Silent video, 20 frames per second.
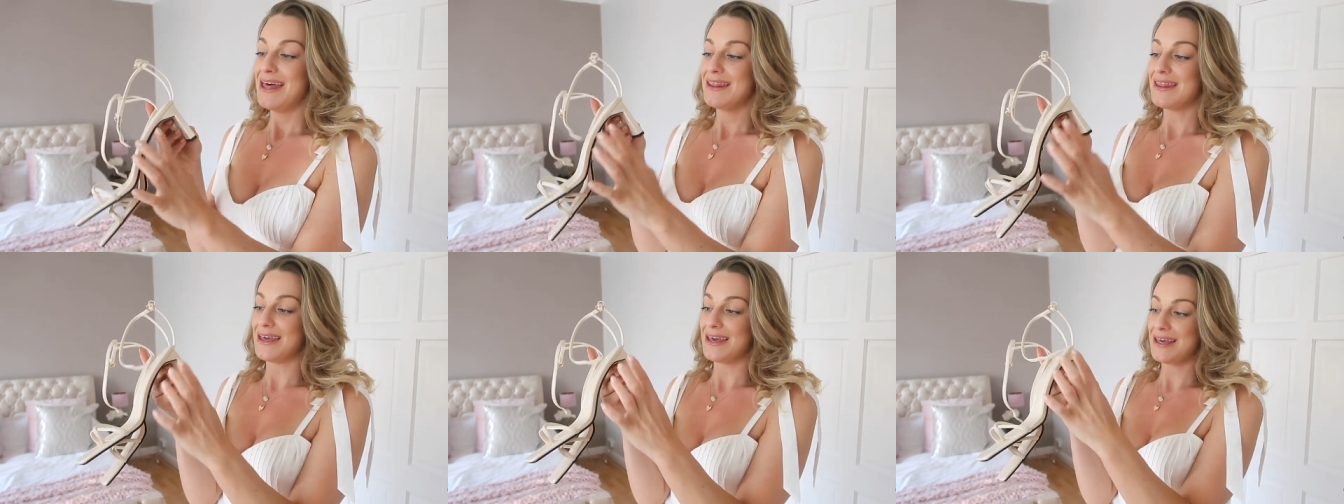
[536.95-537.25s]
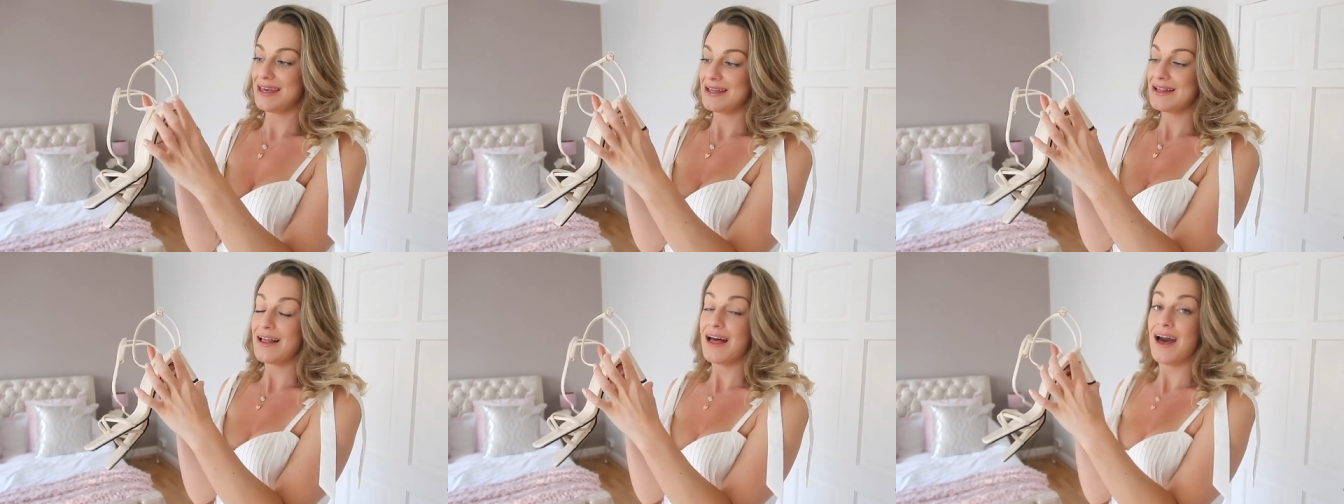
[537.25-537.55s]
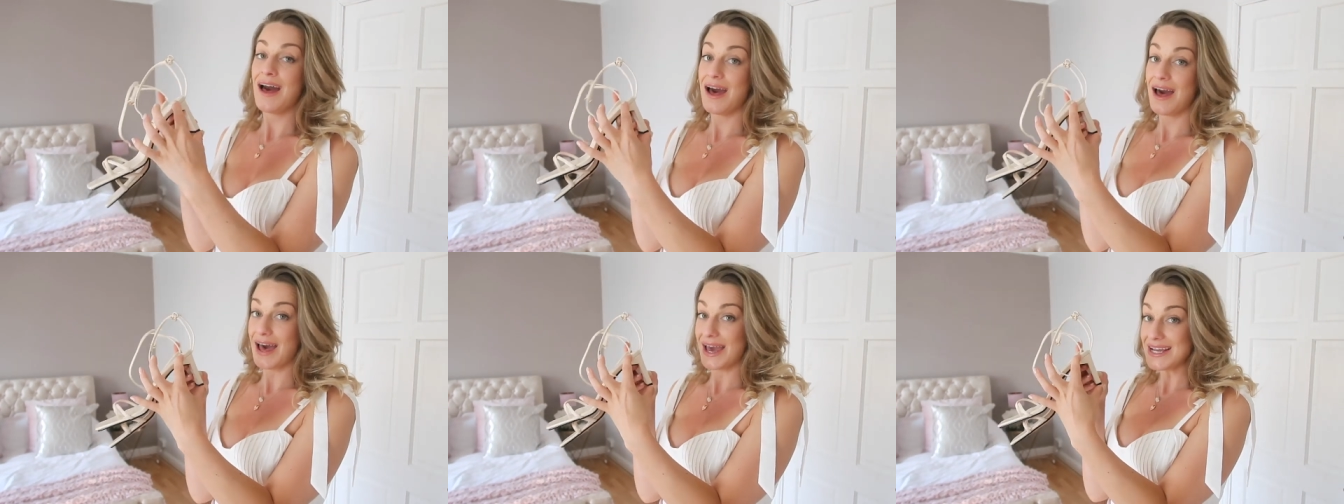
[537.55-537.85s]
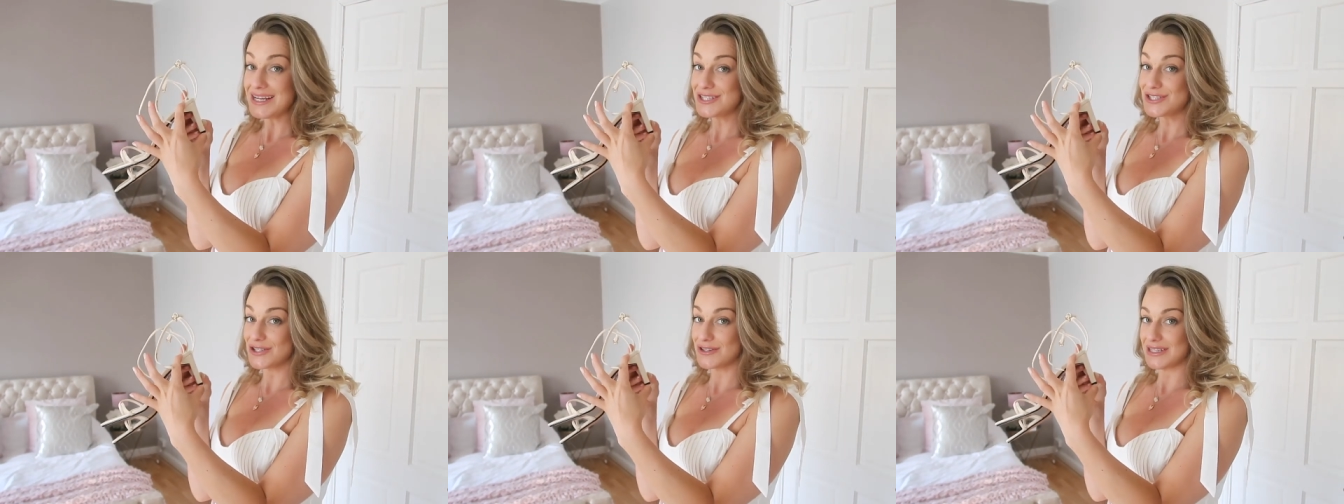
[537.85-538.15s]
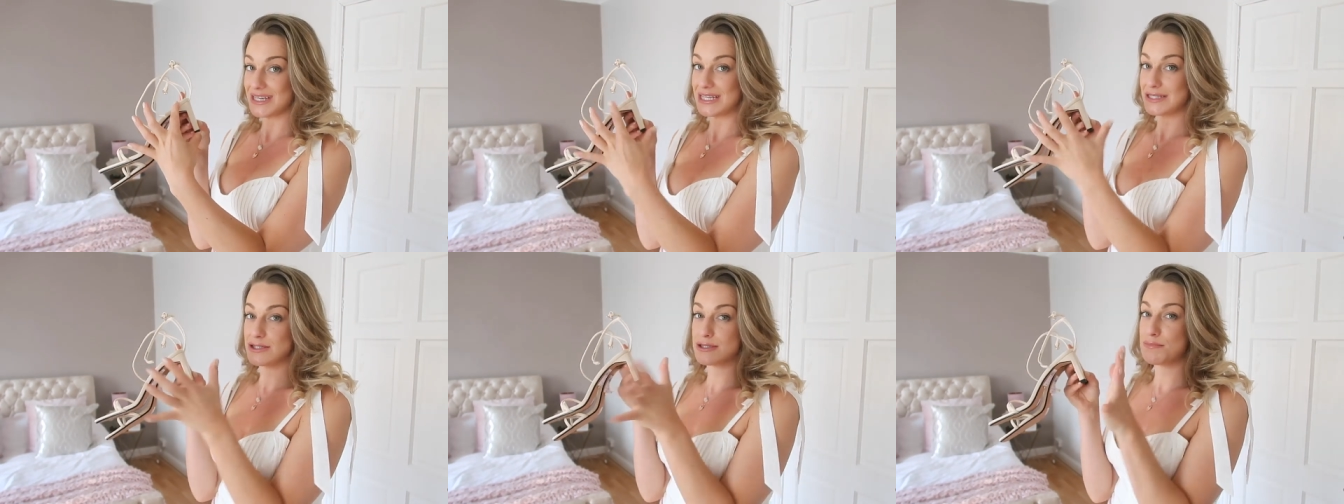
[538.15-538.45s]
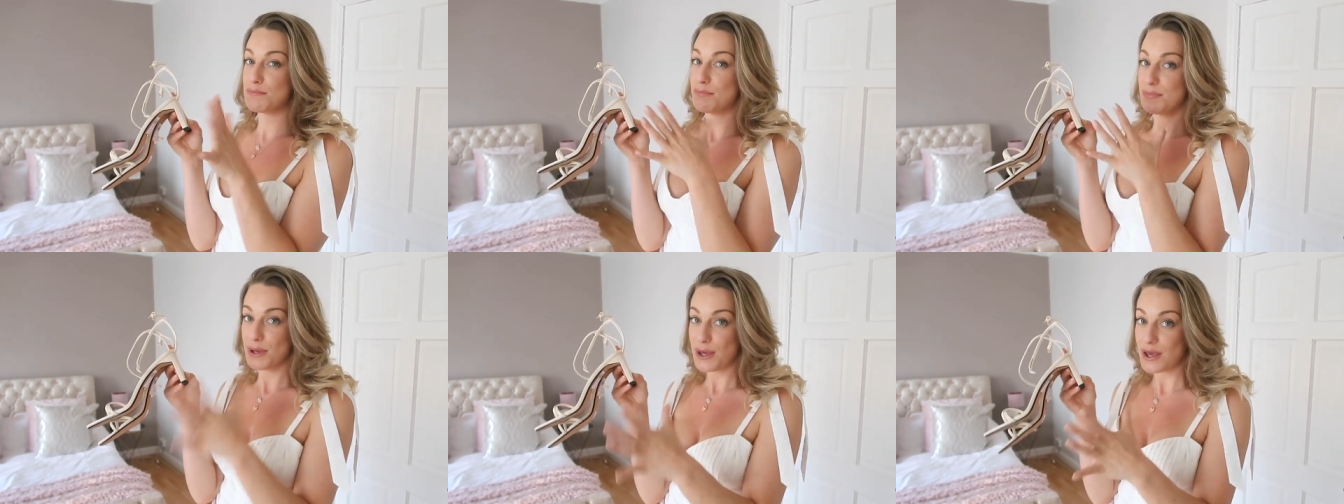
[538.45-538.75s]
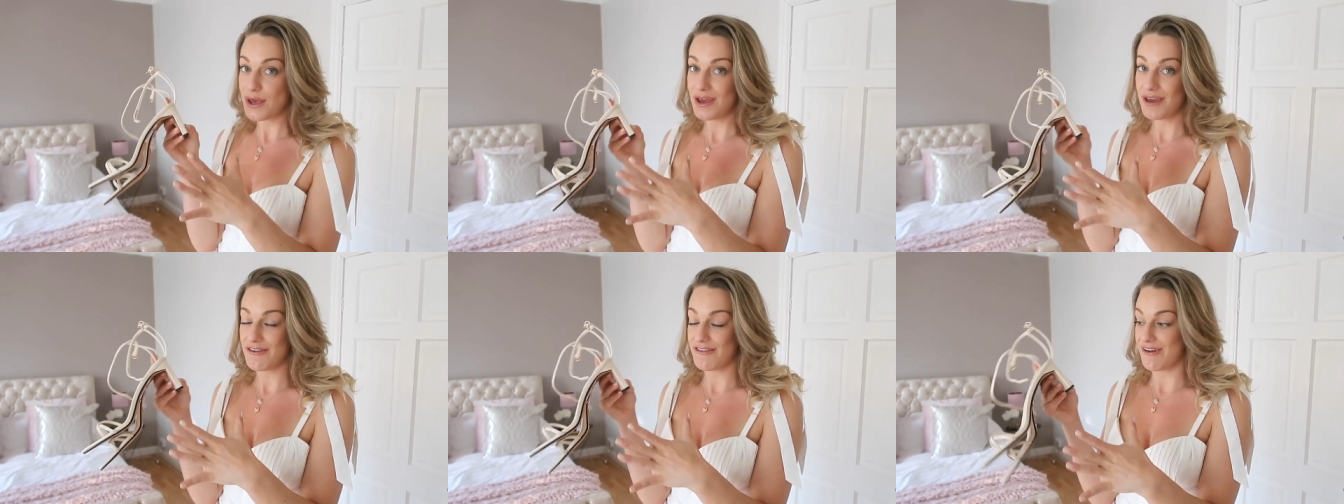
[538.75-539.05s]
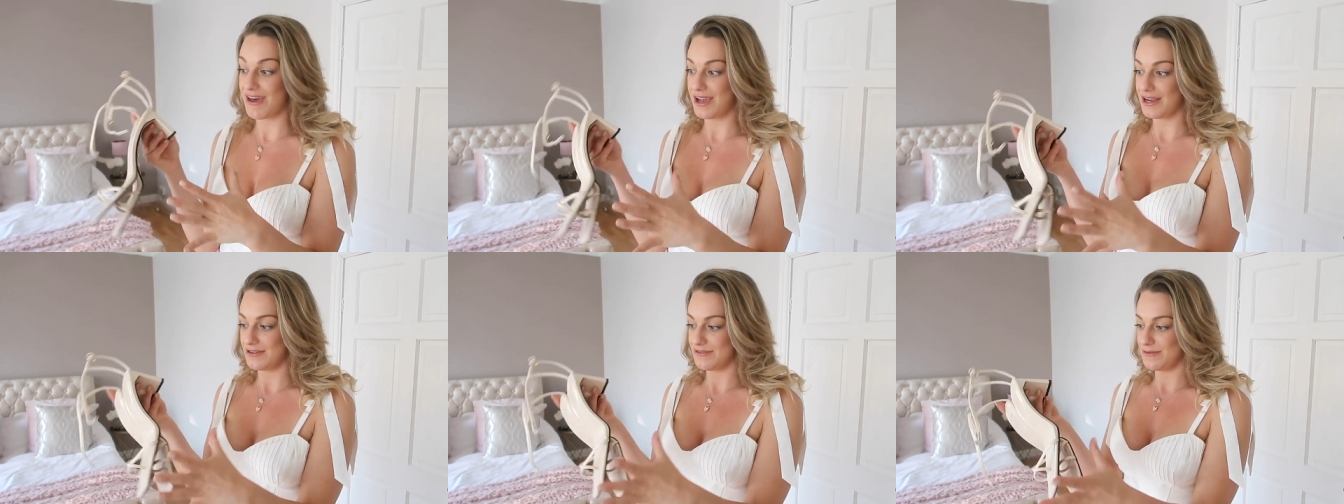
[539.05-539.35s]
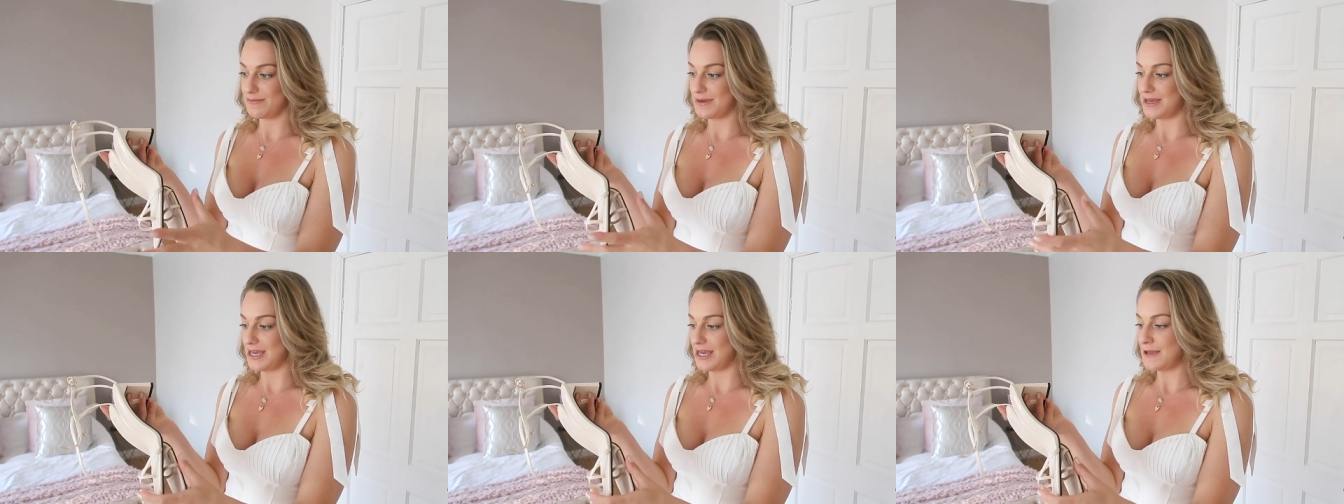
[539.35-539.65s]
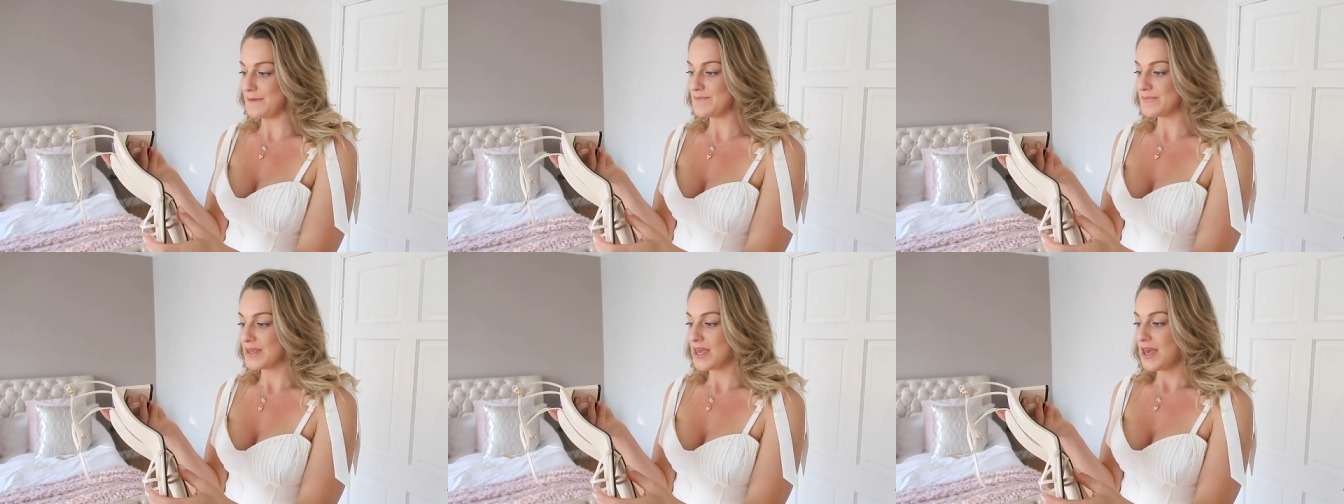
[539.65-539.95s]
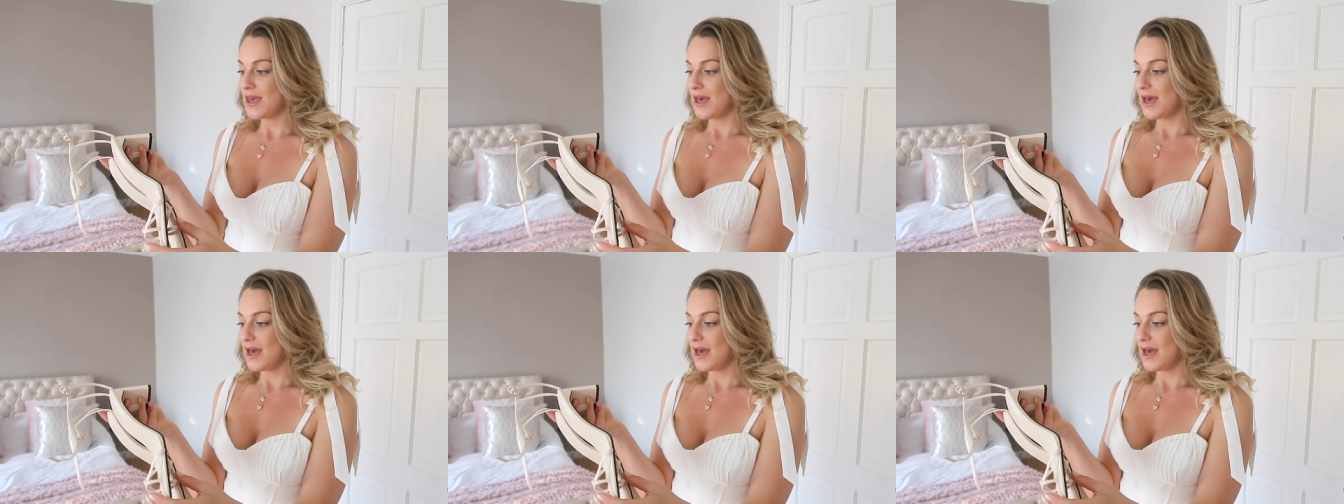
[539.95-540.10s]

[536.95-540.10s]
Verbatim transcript: The heel height on these is perfect for me.